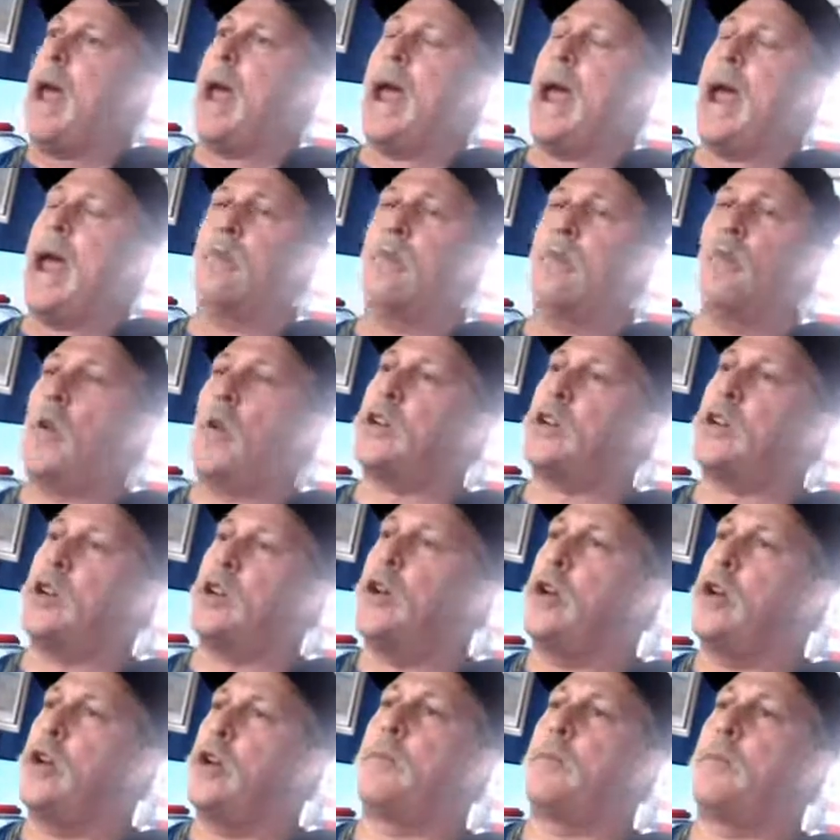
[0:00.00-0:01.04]
And what
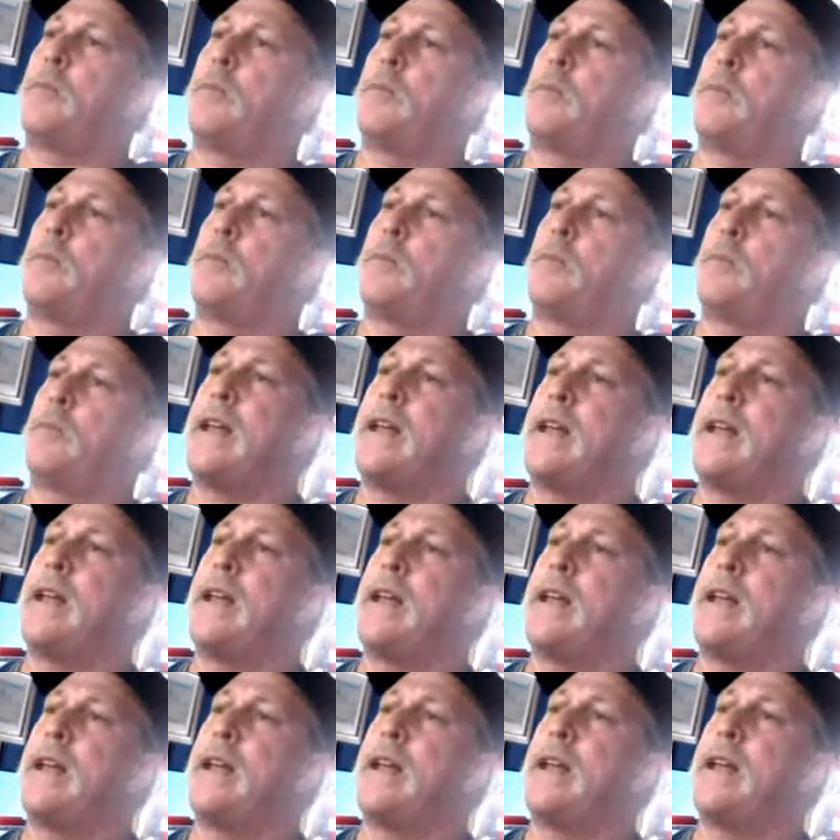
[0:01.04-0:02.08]
would they
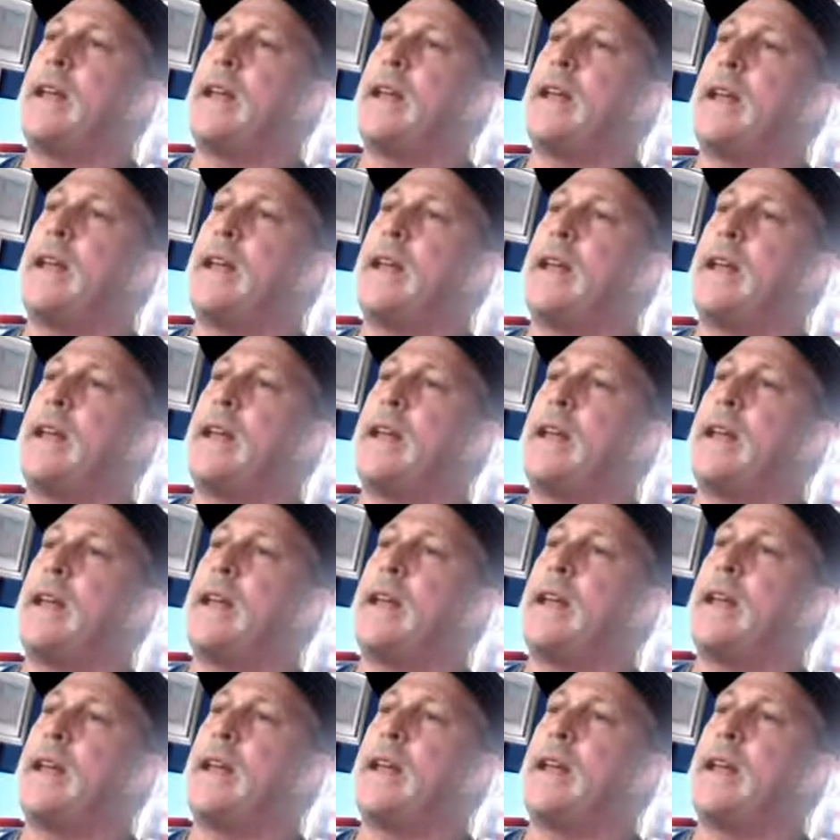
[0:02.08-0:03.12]
do? What would they
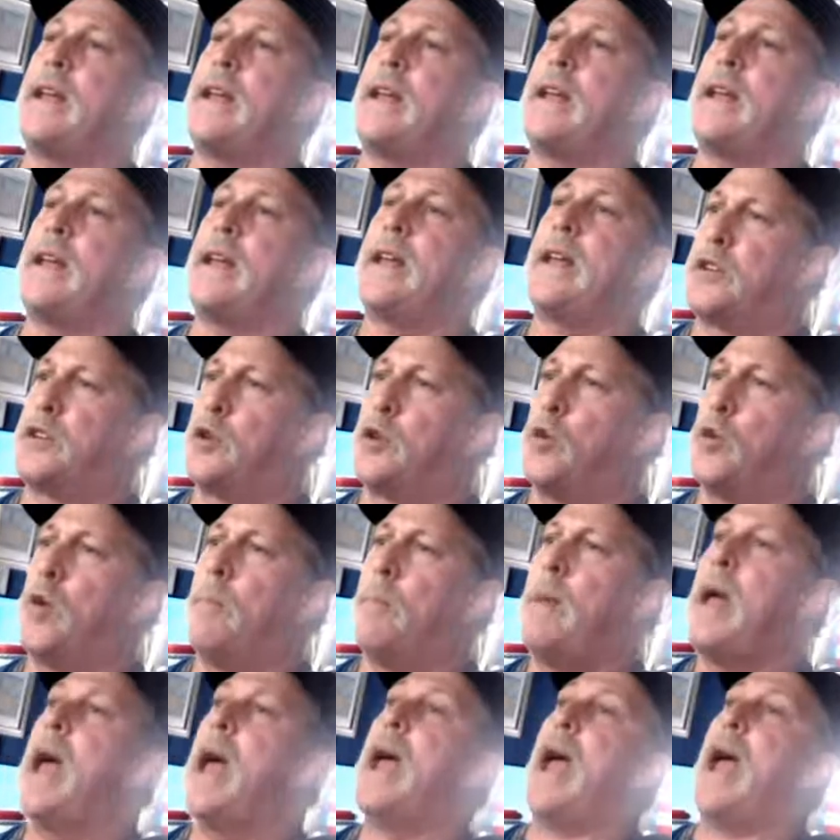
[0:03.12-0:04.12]
benefit by doing that to him?